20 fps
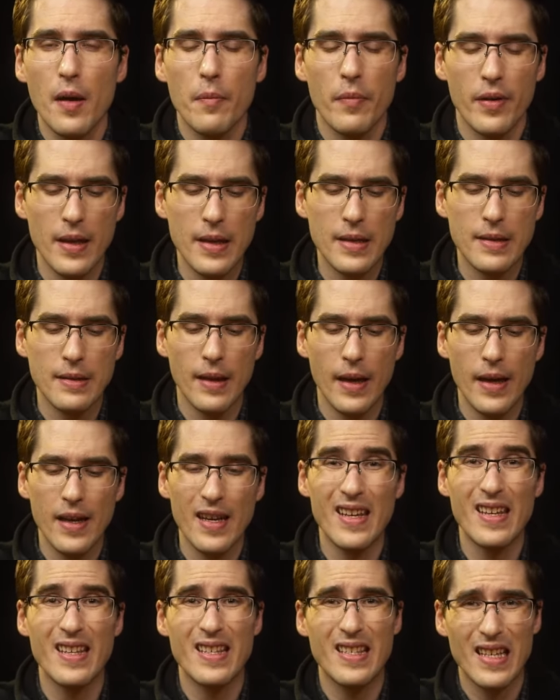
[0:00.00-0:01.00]
but this light
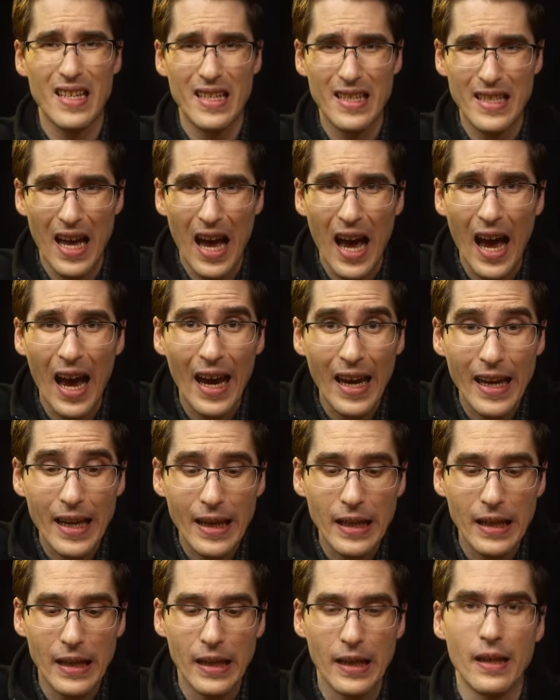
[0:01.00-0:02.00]
is
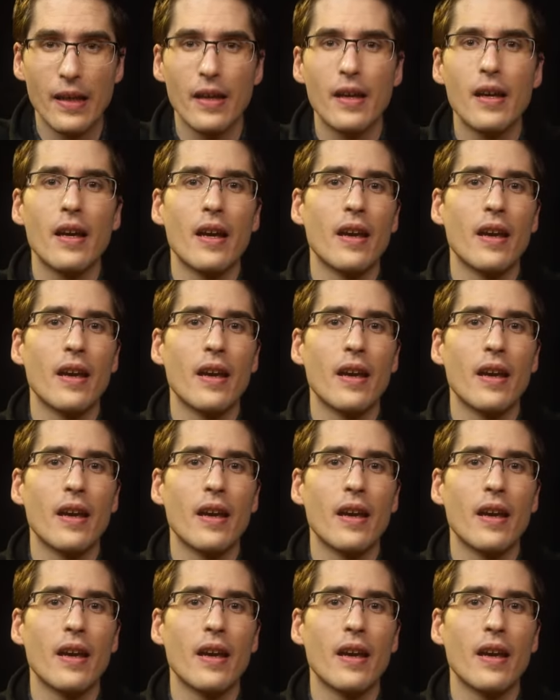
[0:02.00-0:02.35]
tiny.